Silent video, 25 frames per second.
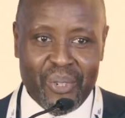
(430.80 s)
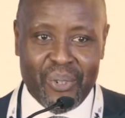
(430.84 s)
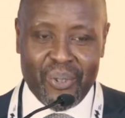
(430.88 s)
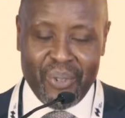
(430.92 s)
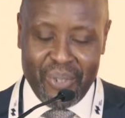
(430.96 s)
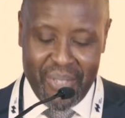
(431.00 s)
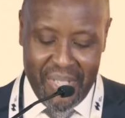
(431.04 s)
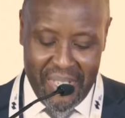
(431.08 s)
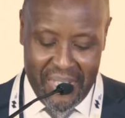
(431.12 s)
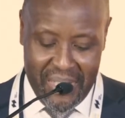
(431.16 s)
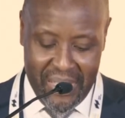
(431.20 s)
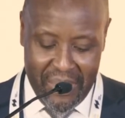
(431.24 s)

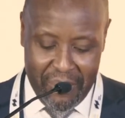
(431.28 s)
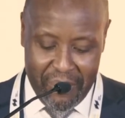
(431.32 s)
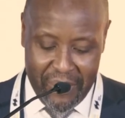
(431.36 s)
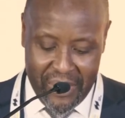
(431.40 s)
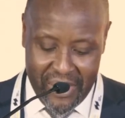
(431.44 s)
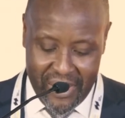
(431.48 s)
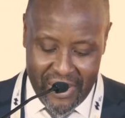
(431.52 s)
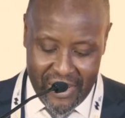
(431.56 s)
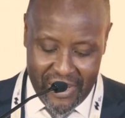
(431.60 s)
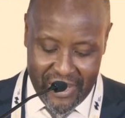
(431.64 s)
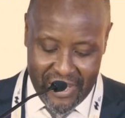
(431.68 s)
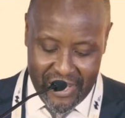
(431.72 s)
on the same
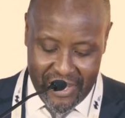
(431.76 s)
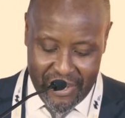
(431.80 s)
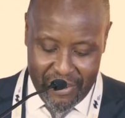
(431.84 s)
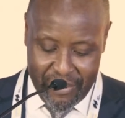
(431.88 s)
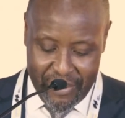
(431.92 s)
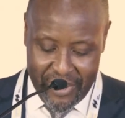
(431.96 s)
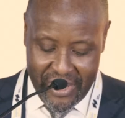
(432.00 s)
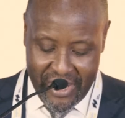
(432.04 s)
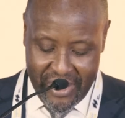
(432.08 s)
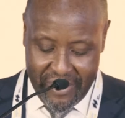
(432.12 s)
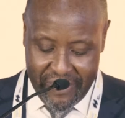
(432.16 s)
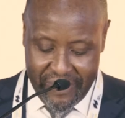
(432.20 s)
day that
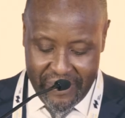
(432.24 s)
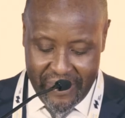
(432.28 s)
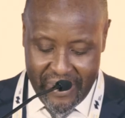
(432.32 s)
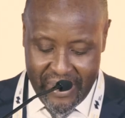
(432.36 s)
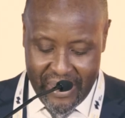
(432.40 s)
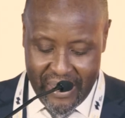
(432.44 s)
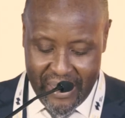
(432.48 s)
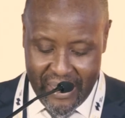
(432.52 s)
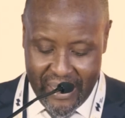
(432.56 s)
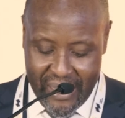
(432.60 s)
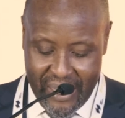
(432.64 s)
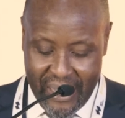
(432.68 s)
we have
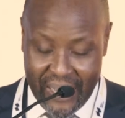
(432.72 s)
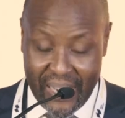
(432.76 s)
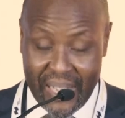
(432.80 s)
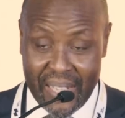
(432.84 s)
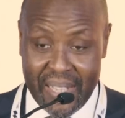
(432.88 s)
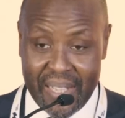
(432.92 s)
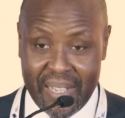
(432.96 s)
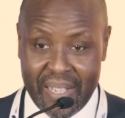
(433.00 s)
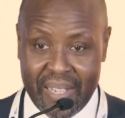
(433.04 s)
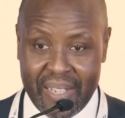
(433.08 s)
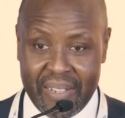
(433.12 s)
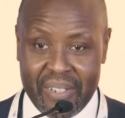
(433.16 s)

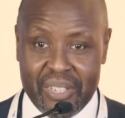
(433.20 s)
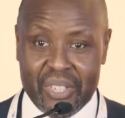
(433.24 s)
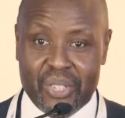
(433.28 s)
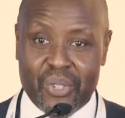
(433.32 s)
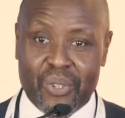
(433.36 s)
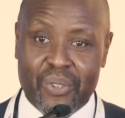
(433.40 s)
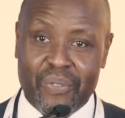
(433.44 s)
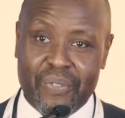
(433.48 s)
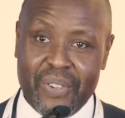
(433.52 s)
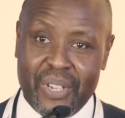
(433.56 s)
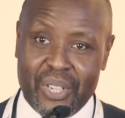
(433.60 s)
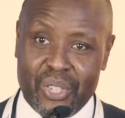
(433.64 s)
another
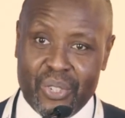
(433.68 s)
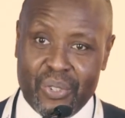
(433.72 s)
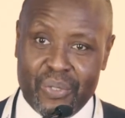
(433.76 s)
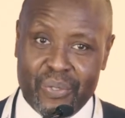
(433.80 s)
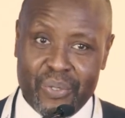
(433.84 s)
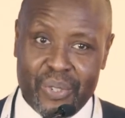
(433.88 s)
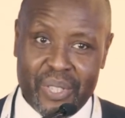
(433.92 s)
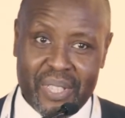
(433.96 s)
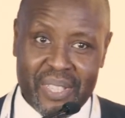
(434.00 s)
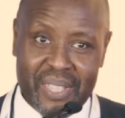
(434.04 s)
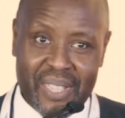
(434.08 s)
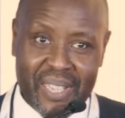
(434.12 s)
critical function
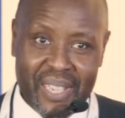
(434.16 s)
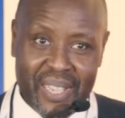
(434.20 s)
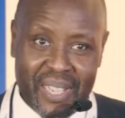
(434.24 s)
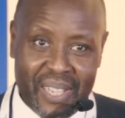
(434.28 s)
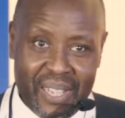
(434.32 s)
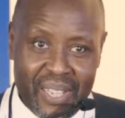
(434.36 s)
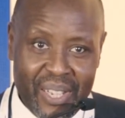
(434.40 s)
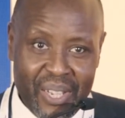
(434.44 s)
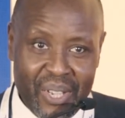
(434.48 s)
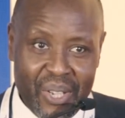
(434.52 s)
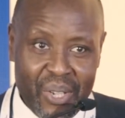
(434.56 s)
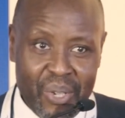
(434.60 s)

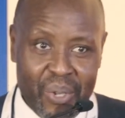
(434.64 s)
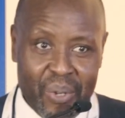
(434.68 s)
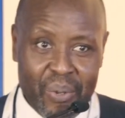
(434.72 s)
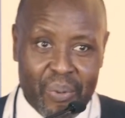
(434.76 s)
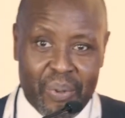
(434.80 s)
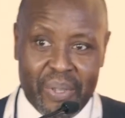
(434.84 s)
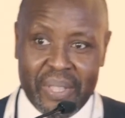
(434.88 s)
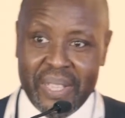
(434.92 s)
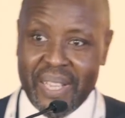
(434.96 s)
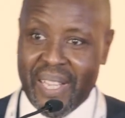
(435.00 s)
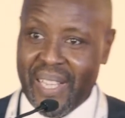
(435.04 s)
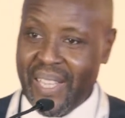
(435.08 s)

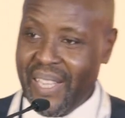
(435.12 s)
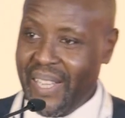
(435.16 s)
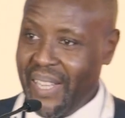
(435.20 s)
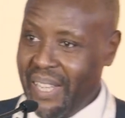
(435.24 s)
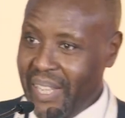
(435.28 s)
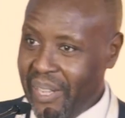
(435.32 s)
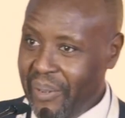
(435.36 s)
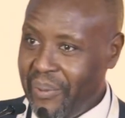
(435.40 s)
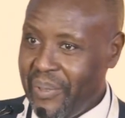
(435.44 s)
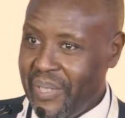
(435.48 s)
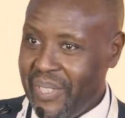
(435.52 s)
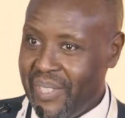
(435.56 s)
with Kenya
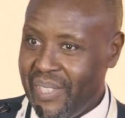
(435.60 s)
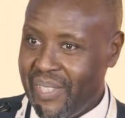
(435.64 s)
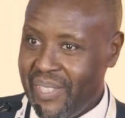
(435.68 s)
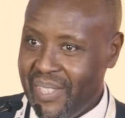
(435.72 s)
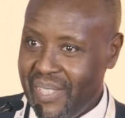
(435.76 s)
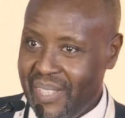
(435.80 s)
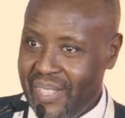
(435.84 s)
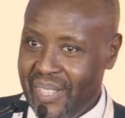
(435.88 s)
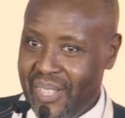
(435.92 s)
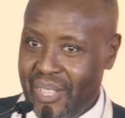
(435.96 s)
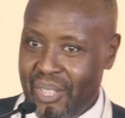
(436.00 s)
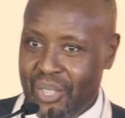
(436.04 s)
Airways.
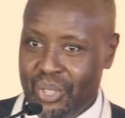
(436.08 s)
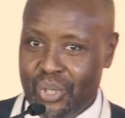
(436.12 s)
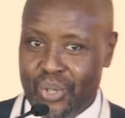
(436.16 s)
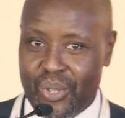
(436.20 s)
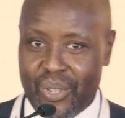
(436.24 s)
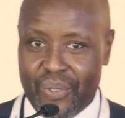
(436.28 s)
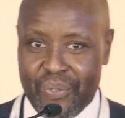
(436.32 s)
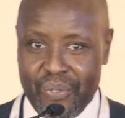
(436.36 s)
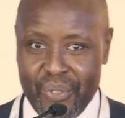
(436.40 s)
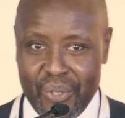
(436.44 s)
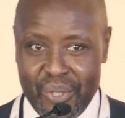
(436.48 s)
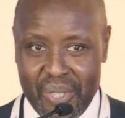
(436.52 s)
So
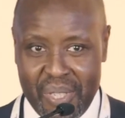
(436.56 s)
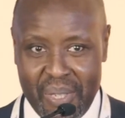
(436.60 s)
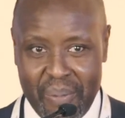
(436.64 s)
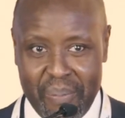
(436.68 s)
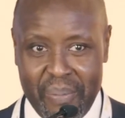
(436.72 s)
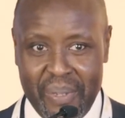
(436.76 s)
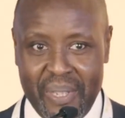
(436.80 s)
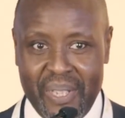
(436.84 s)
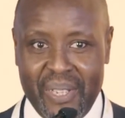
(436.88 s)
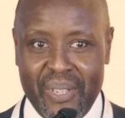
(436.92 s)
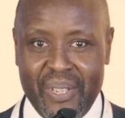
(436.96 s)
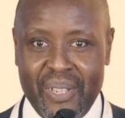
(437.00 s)
if you see
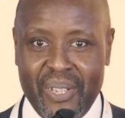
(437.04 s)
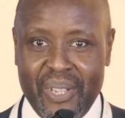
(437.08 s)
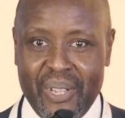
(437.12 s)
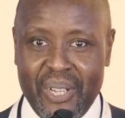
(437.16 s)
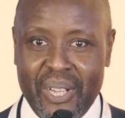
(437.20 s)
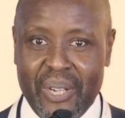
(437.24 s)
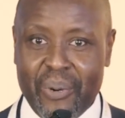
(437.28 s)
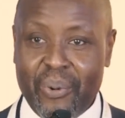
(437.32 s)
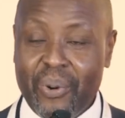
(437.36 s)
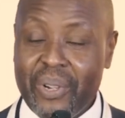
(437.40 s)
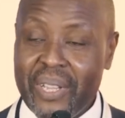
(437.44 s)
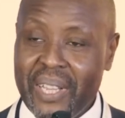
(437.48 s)
me
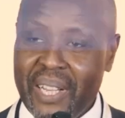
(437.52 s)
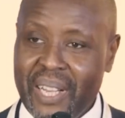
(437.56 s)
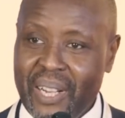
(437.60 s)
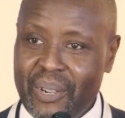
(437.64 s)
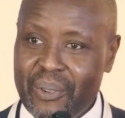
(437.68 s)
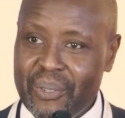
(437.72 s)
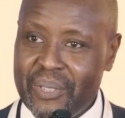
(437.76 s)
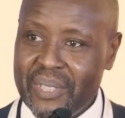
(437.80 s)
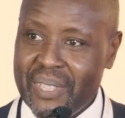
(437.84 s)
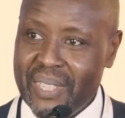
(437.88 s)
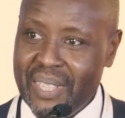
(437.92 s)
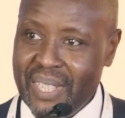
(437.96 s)
walking
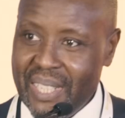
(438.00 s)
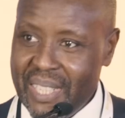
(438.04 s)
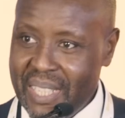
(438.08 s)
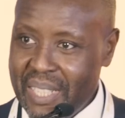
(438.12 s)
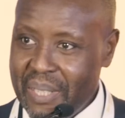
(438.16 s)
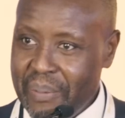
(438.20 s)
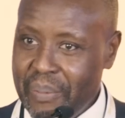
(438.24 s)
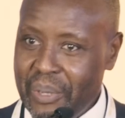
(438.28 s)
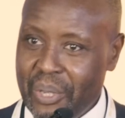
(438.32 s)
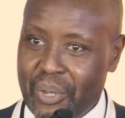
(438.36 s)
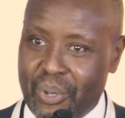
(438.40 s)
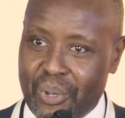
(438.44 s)
out, it
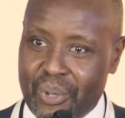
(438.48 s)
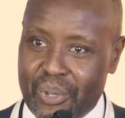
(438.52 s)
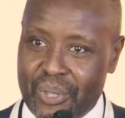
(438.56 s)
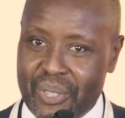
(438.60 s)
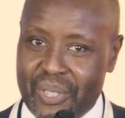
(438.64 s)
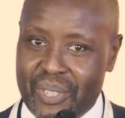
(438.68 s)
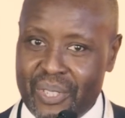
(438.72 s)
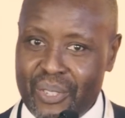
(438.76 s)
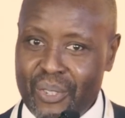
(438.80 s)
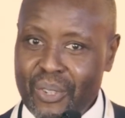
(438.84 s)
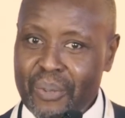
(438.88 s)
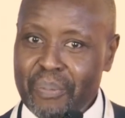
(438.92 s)
is
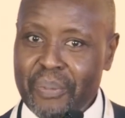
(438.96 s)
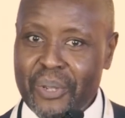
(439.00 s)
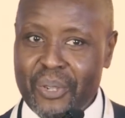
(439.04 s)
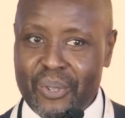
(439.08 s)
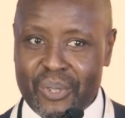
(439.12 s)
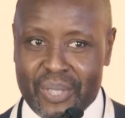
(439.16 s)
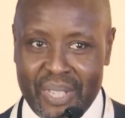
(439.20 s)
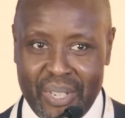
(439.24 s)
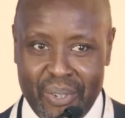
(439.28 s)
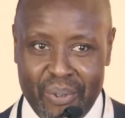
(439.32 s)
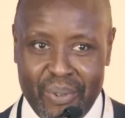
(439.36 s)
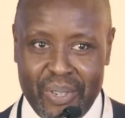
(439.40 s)
not
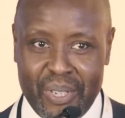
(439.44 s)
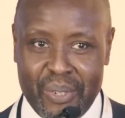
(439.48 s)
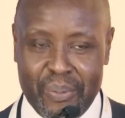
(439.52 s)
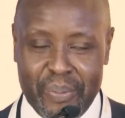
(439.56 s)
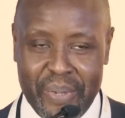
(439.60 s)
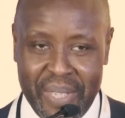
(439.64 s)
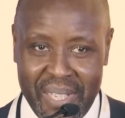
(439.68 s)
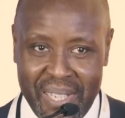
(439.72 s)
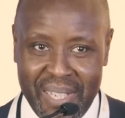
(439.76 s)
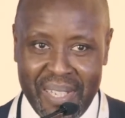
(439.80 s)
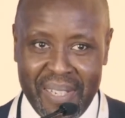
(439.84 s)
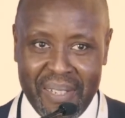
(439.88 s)
because I don't want to
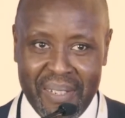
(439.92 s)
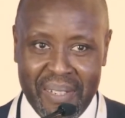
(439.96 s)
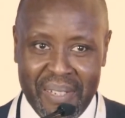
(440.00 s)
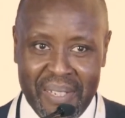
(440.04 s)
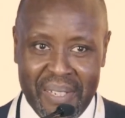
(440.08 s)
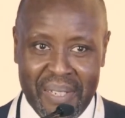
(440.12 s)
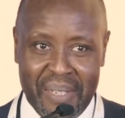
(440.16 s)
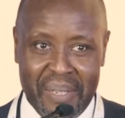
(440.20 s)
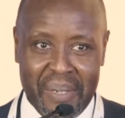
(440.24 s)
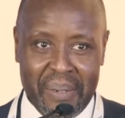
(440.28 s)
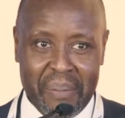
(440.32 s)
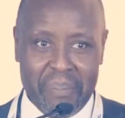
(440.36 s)
be here,
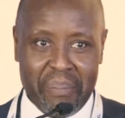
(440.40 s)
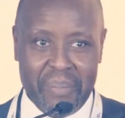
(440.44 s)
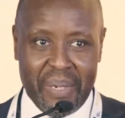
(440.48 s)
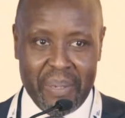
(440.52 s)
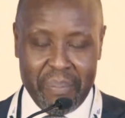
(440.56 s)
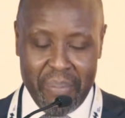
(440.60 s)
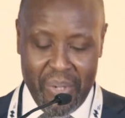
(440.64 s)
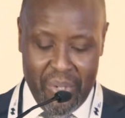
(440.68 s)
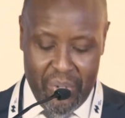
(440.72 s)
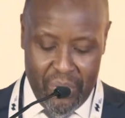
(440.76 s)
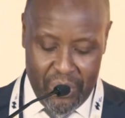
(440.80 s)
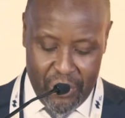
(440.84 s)

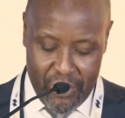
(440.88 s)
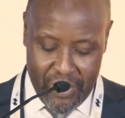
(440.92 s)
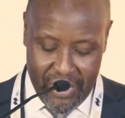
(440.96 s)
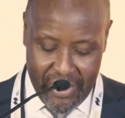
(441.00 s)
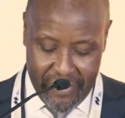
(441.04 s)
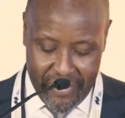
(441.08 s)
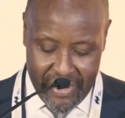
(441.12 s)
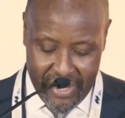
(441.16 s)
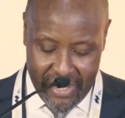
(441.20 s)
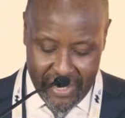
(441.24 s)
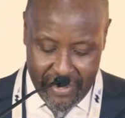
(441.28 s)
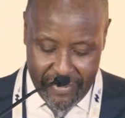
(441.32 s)
but because we
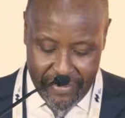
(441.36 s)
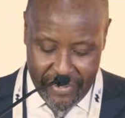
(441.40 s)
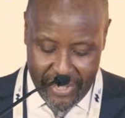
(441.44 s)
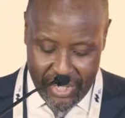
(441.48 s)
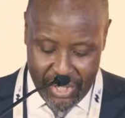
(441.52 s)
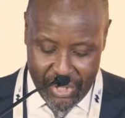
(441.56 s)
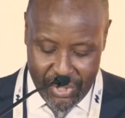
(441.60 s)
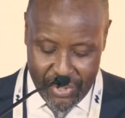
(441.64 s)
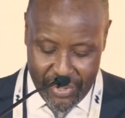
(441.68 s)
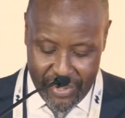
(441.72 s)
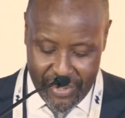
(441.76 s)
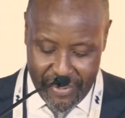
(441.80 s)
have another
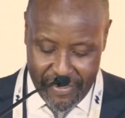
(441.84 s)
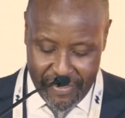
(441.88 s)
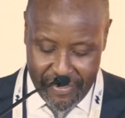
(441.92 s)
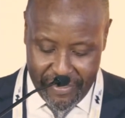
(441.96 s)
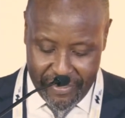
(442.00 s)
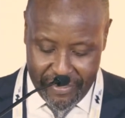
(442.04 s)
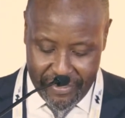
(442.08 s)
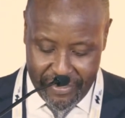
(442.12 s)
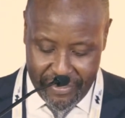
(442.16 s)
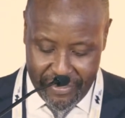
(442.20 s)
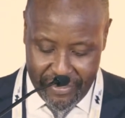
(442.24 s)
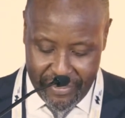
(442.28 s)
function.
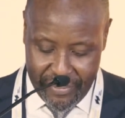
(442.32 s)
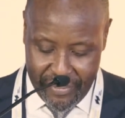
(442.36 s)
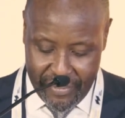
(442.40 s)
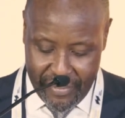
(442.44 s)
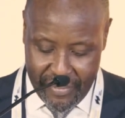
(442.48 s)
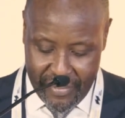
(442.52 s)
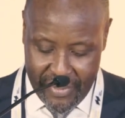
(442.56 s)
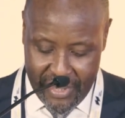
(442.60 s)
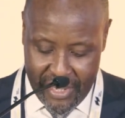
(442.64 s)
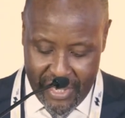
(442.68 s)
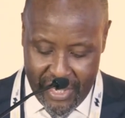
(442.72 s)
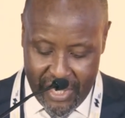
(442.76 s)

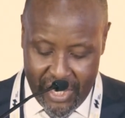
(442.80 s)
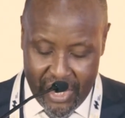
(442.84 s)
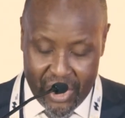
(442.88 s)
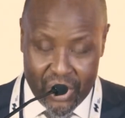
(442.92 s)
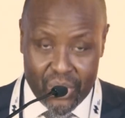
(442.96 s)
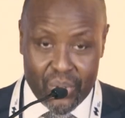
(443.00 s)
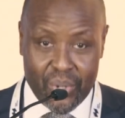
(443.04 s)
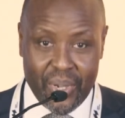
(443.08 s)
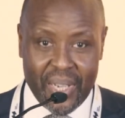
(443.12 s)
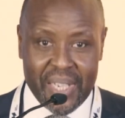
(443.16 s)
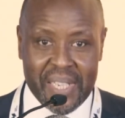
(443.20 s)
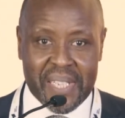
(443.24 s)

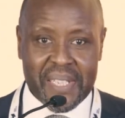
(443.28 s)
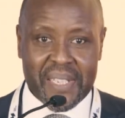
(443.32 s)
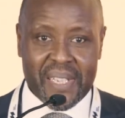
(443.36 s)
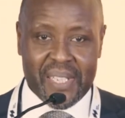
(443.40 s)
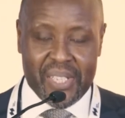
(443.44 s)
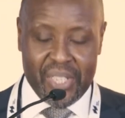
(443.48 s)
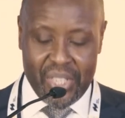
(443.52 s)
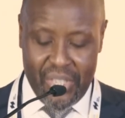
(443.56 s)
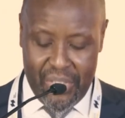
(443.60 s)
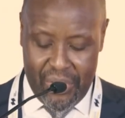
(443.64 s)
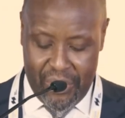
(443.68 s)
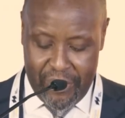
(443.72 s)
So ladies
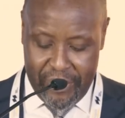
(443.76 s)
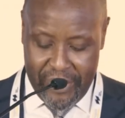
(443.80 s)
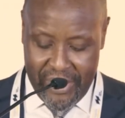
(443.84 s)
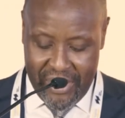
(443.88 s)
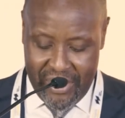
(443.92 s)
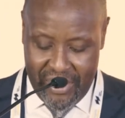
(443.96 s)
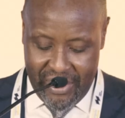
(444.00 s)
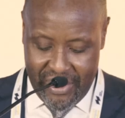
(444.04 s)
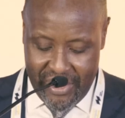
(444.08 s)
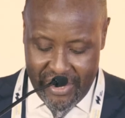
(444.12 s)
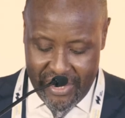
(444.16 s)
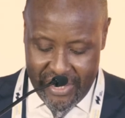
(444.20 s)
and
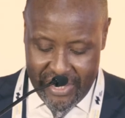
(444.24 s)
gentlemen,